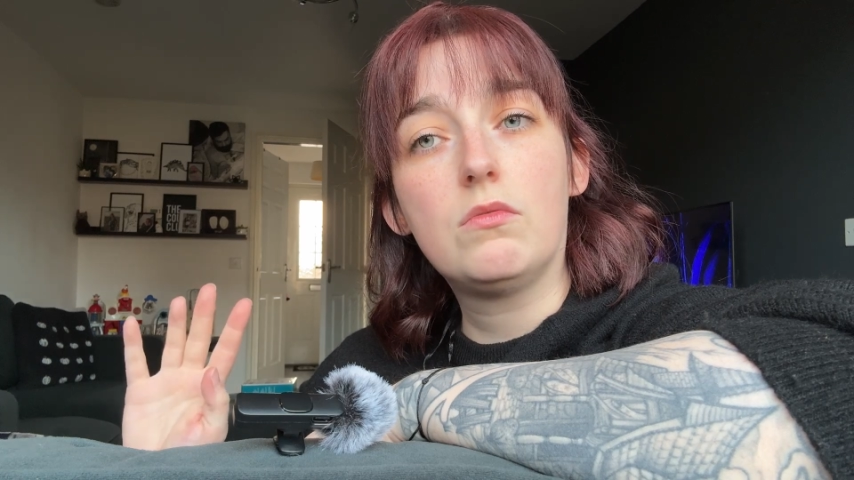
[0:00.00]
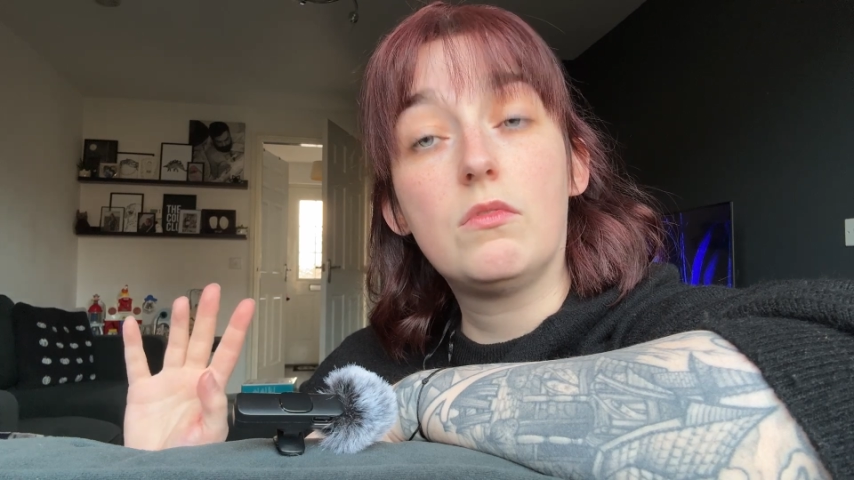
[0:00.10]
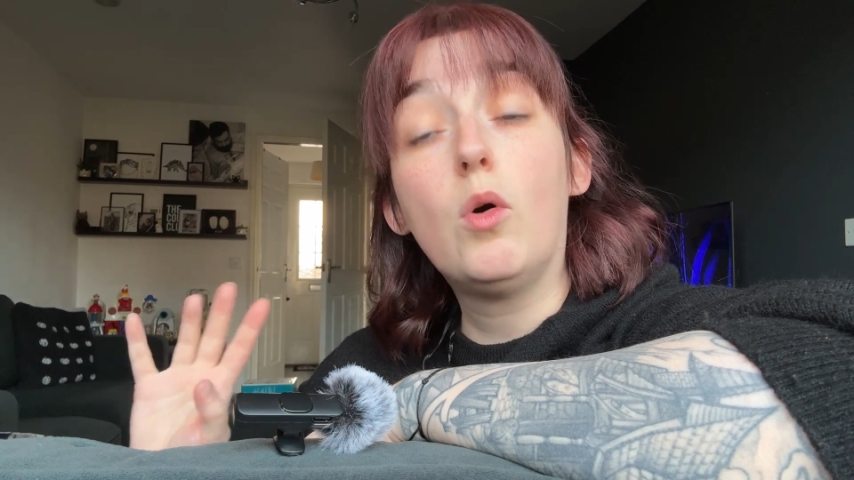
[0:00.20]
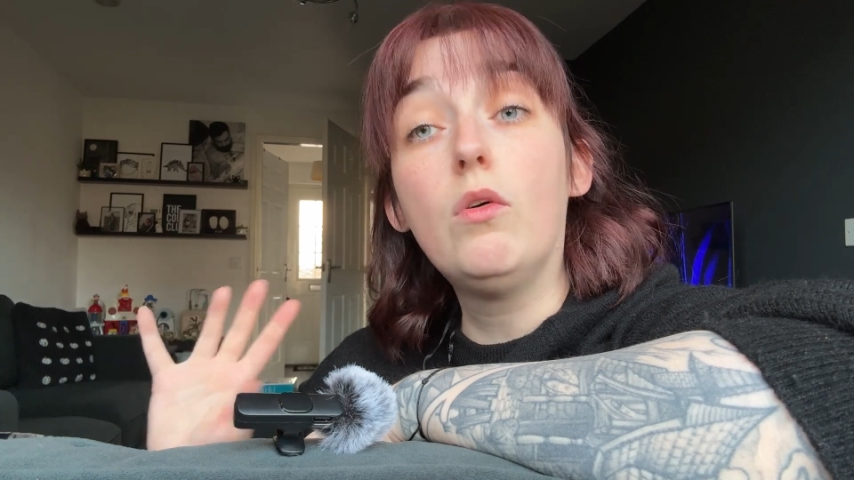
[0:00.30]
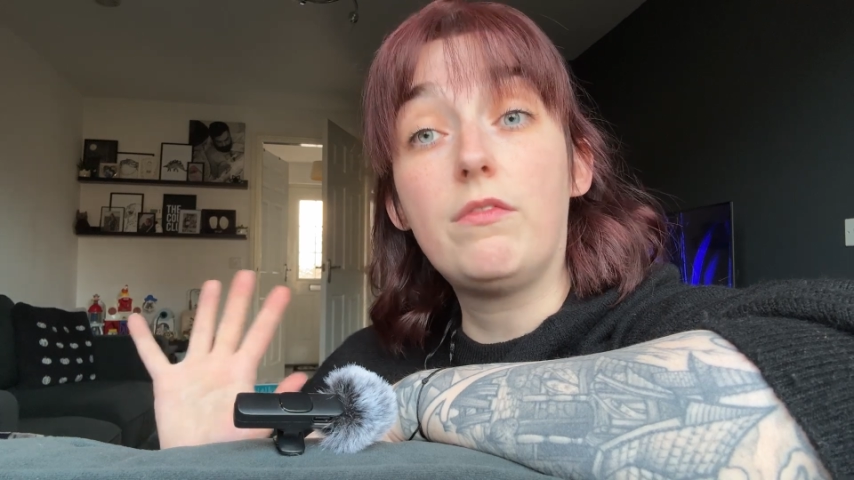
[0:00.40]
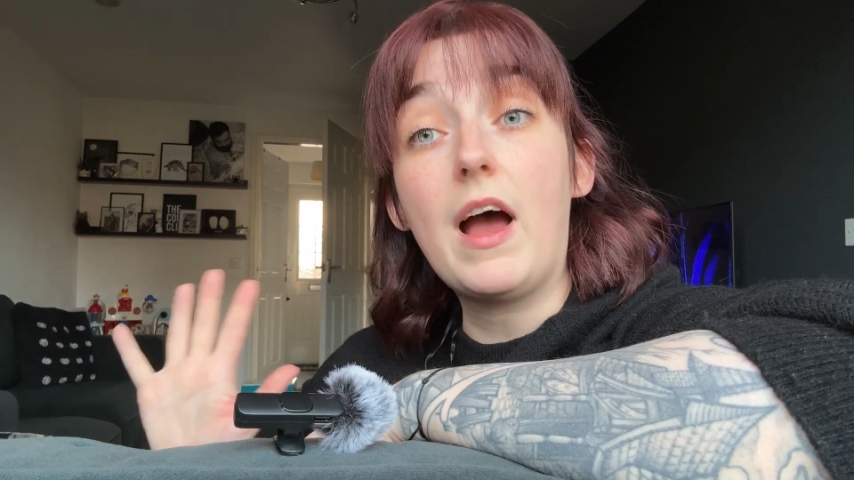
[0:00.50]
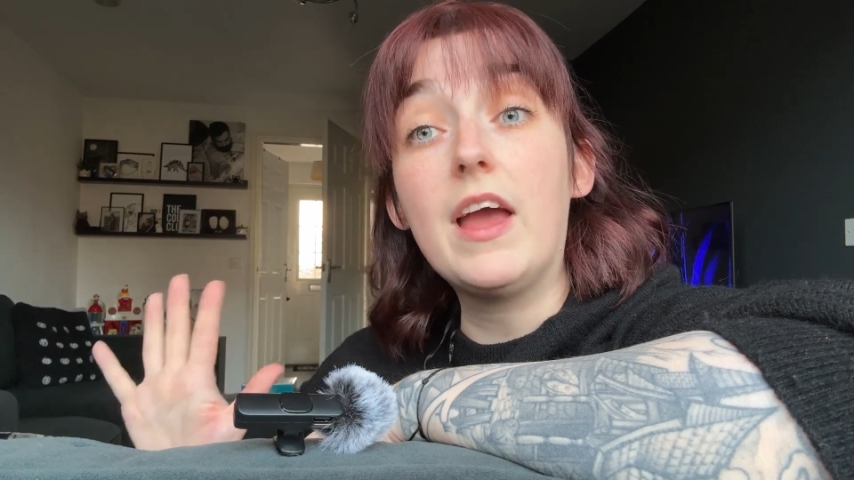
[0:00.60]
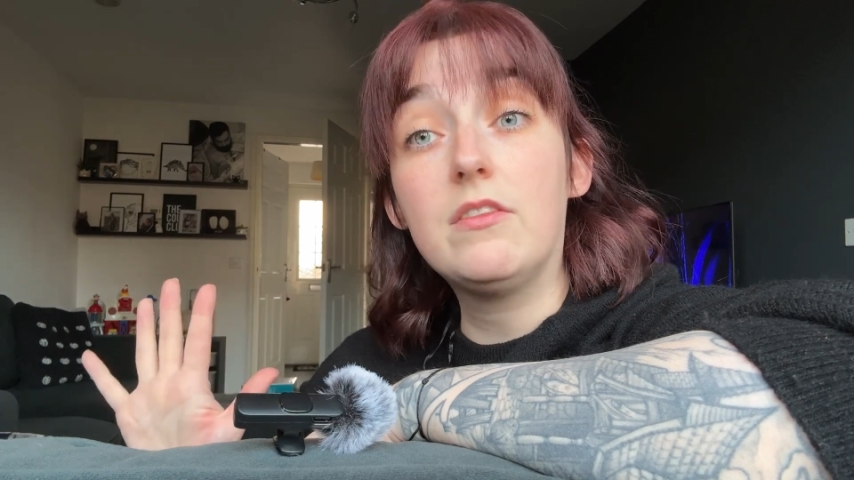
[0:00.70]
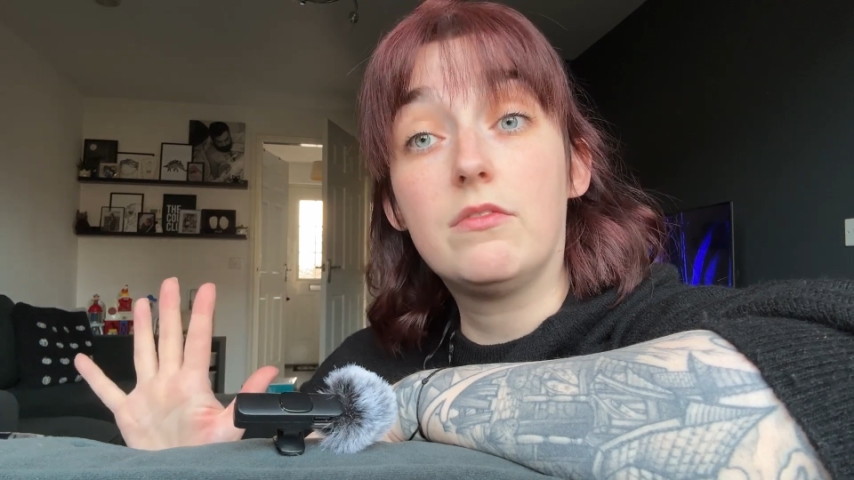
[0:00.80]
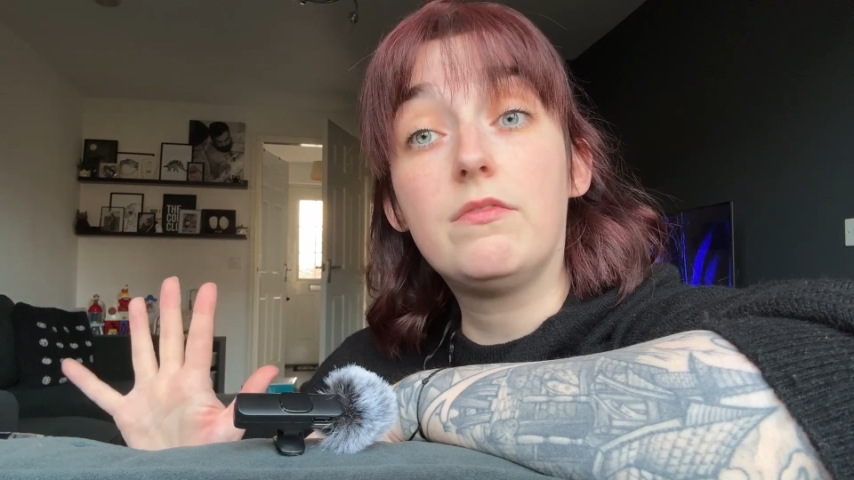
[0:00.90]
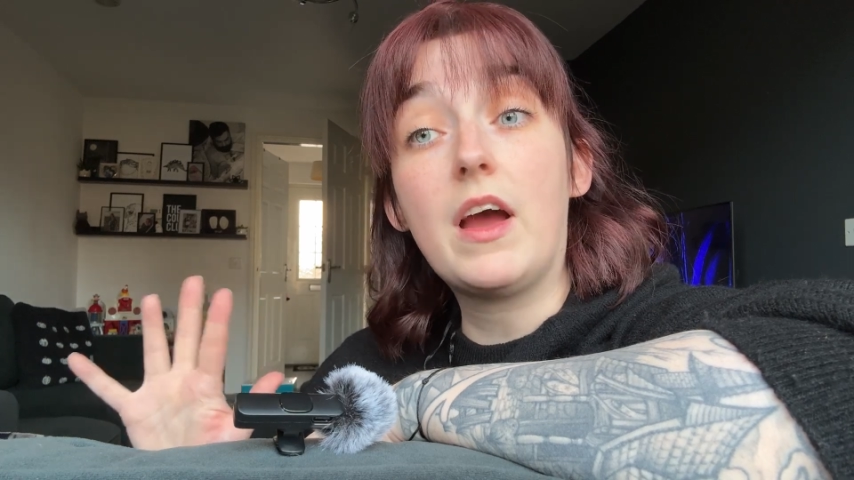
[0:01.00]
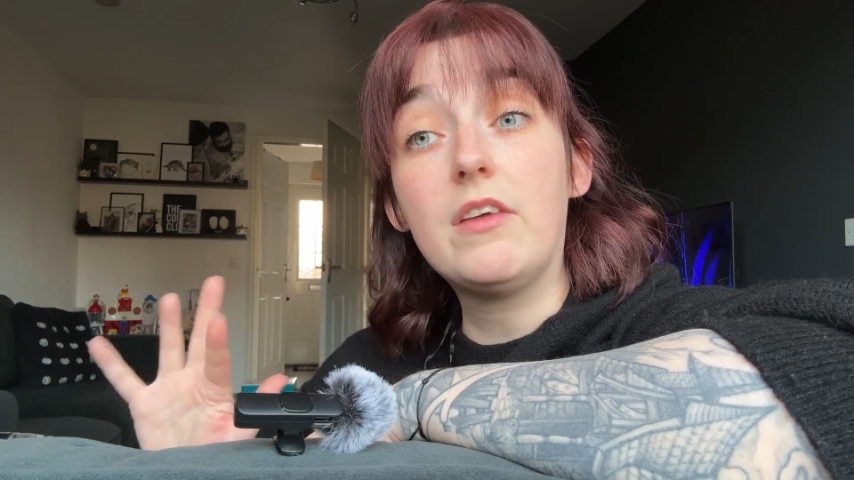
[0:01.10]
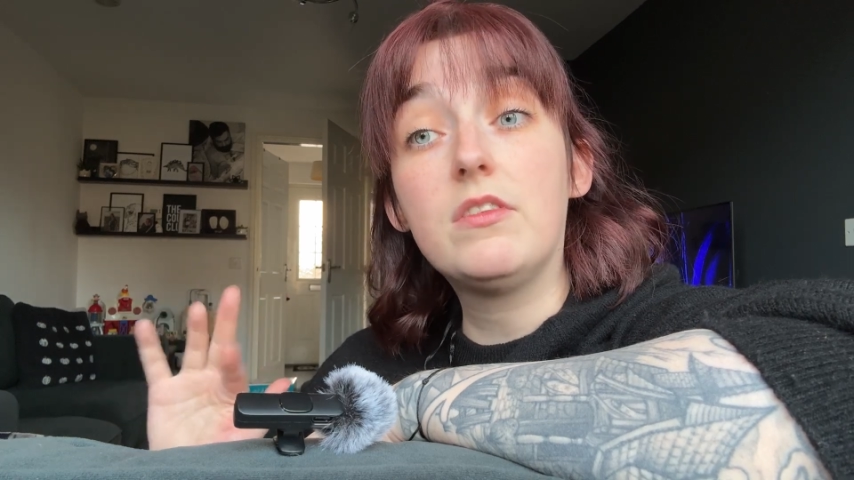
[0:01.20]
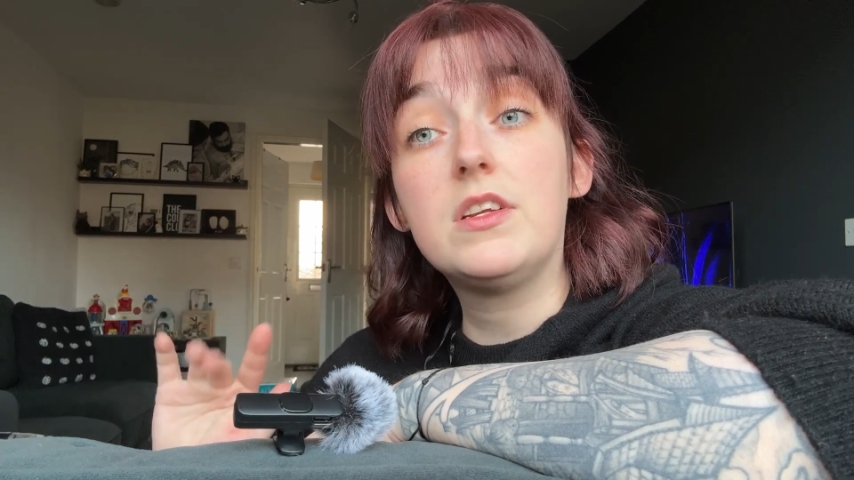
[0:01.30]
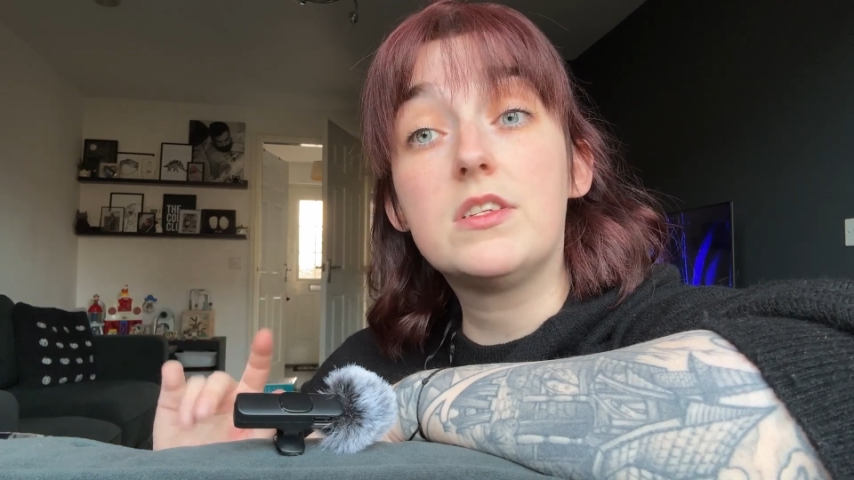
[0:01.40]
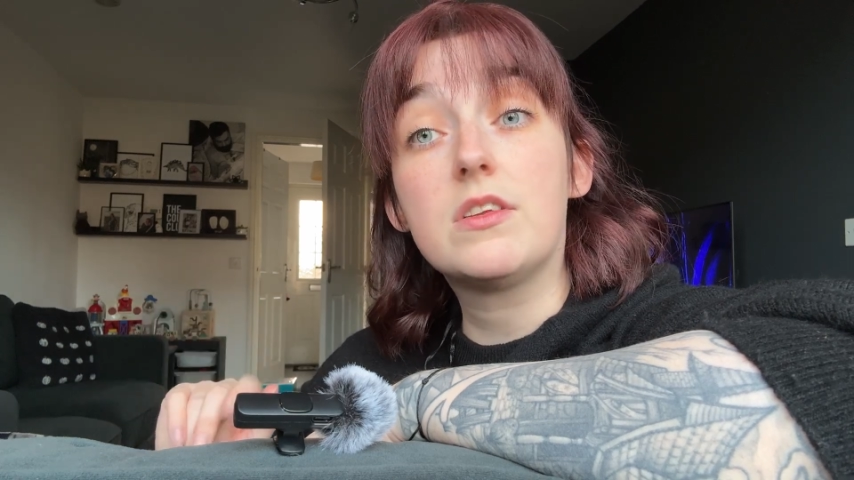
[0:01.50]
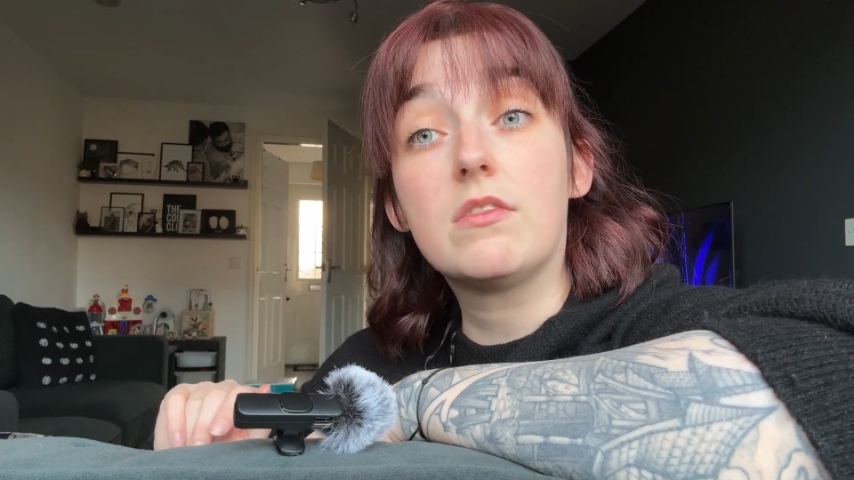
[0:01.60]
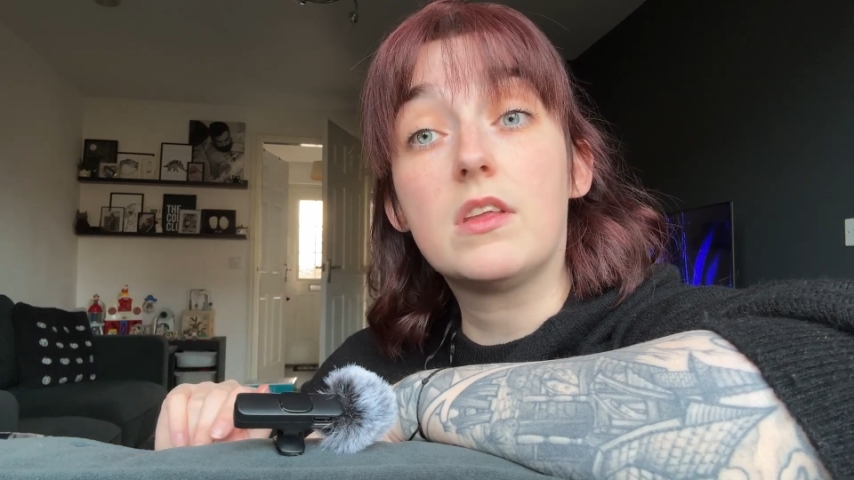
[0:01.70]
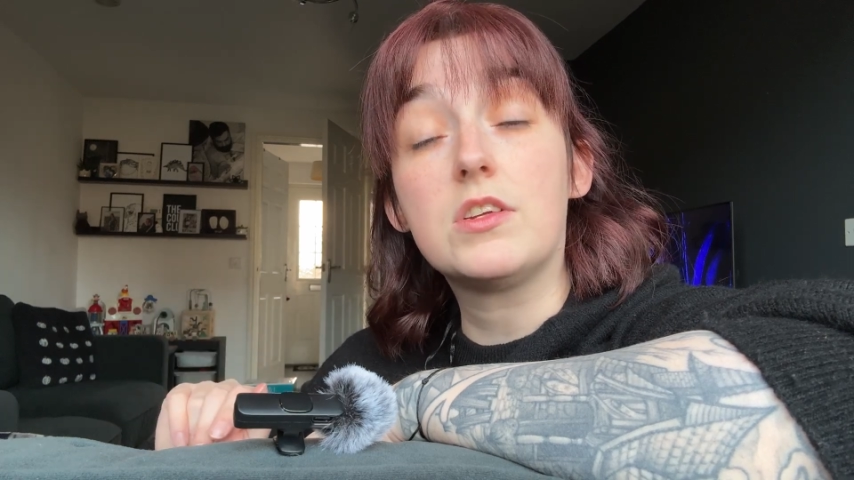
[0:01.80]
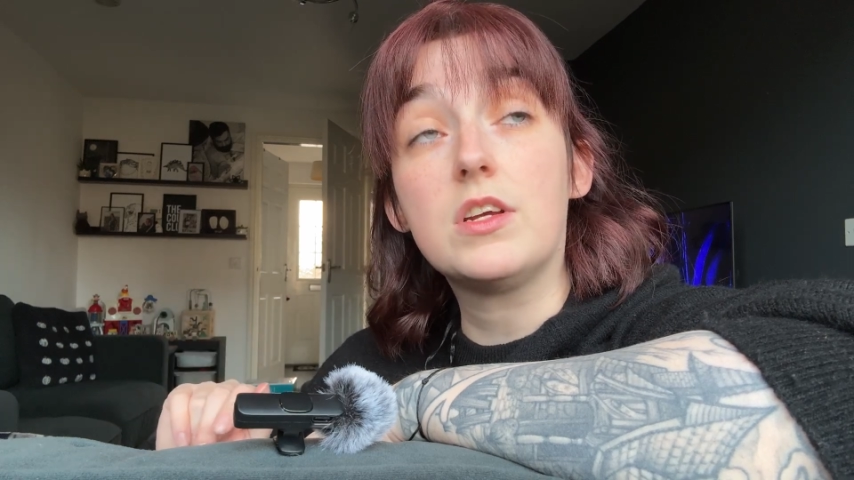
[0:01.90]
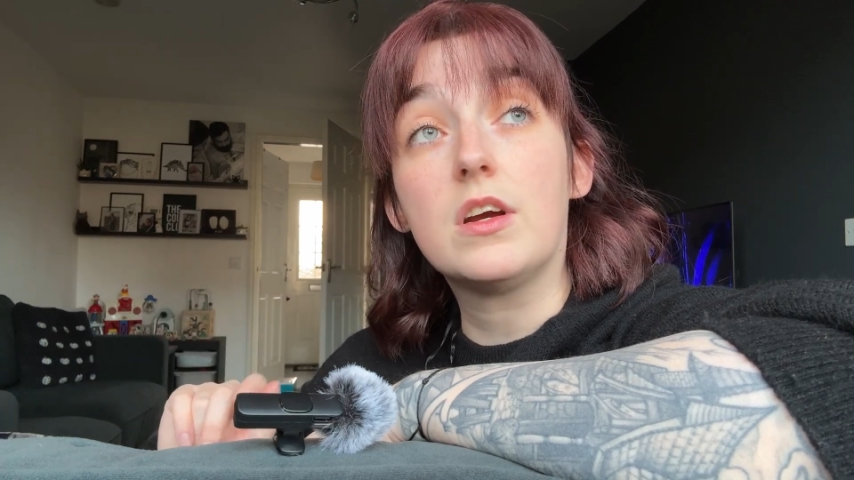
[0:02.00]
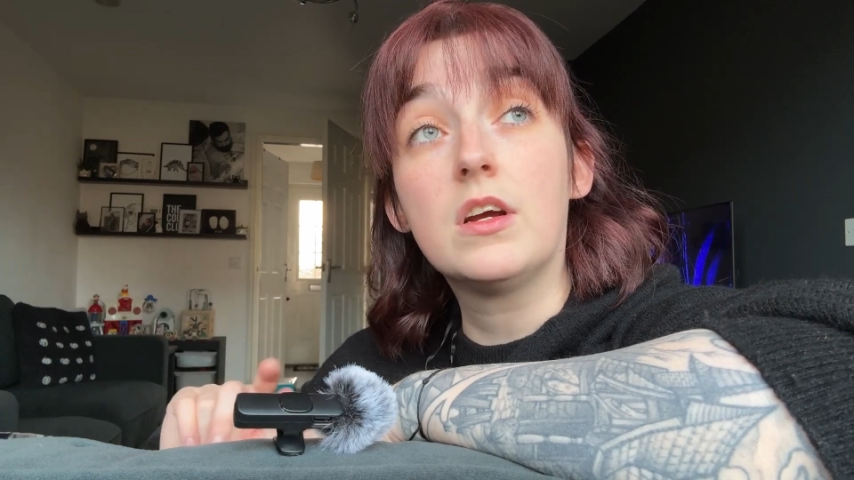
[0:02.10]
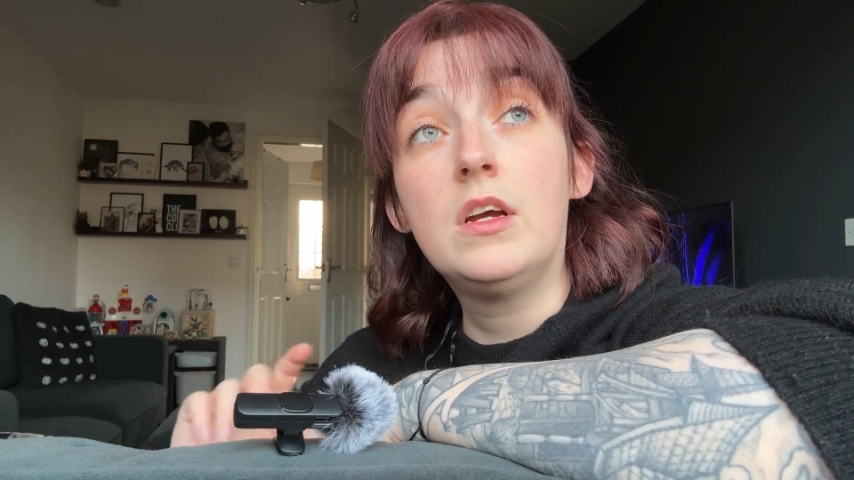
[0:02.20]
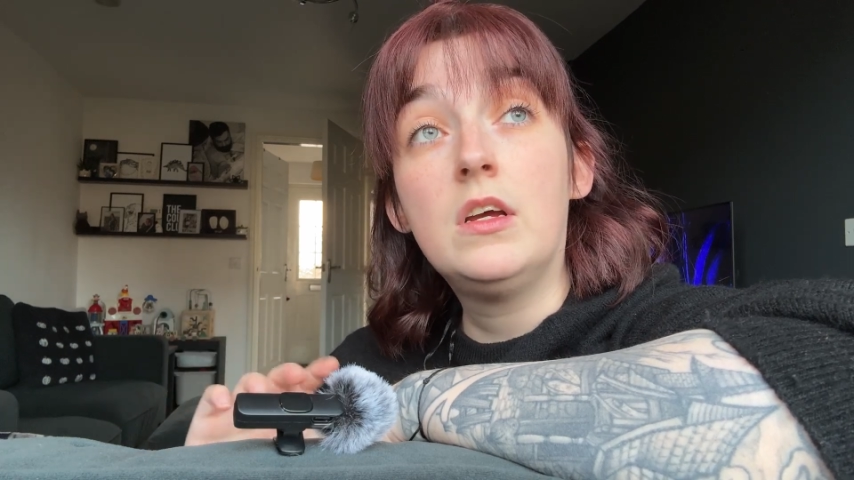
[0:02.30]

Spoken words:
Oh, 5 reads this year,